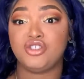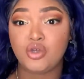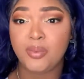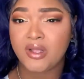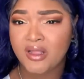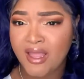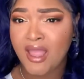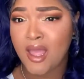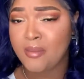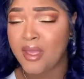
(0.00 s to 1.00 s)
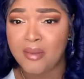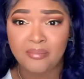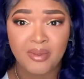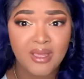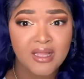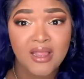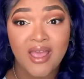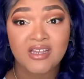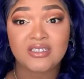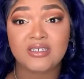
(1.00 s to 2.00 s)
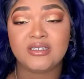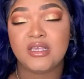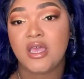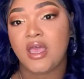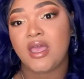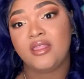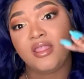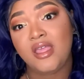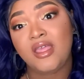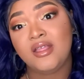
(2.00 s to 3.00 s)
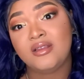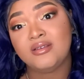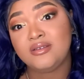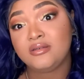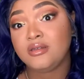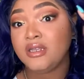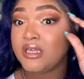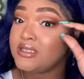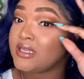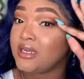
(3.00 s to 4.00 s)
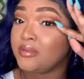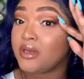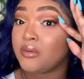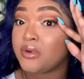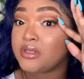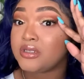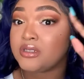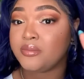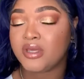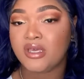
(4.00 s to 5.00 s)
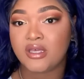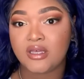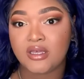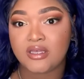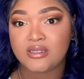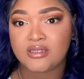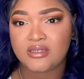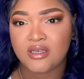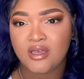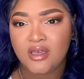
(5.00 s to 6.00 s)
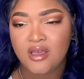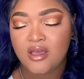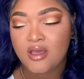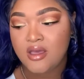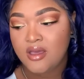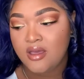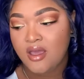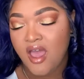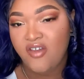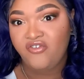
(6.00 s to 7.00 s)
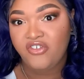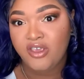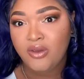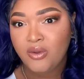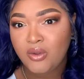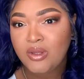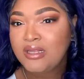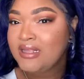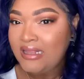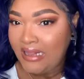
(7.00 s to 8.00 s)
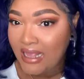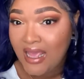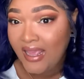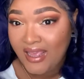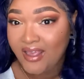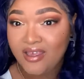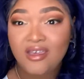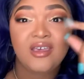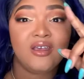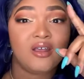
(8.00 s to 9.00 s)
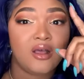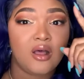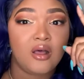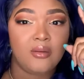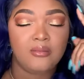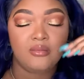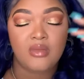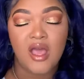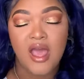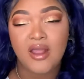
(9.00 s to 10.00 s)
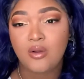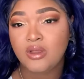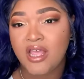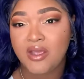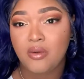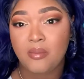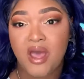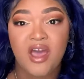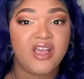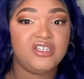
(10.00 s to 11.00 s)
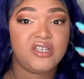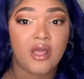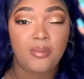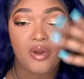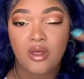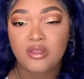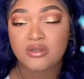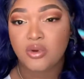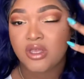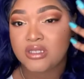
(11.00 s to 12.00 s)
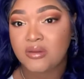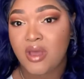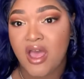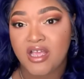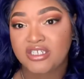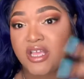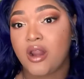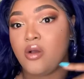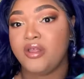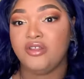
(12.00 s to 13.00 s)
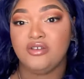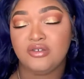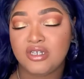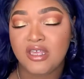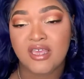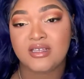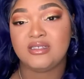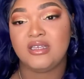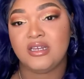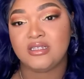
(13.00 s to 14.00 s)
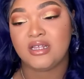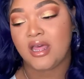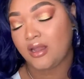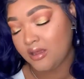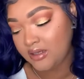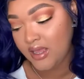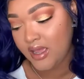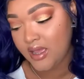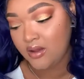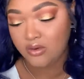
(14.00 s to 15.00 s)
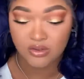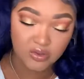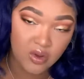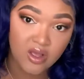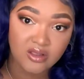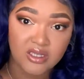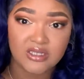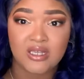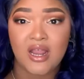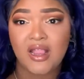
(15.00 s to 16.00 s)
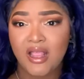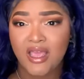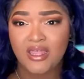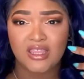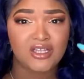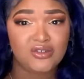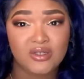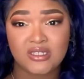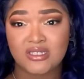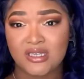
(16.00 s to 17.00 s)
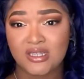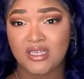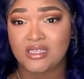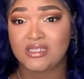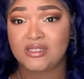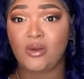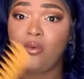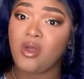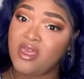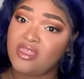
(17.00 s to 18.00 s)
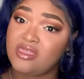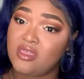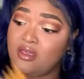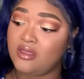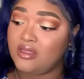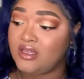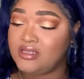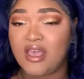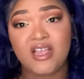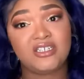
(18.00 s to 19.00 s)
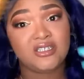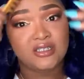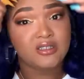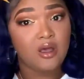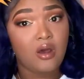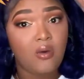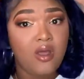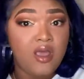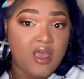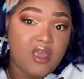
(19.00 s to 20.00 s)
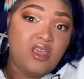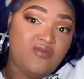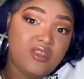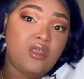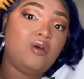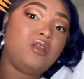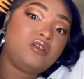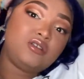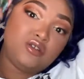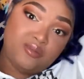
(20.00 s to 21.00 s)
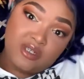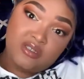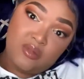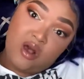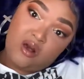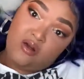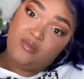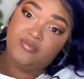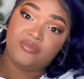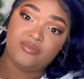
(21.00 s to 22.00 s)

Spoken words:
super glam and big lashes. And then these itty bitty ones, because I feel like, I don't like on my eyeshadow. I put all this work into my eyeshadow and you usually can't see it until I look down or do all this. And I like that you can see this with these lashes. So even though they're super small,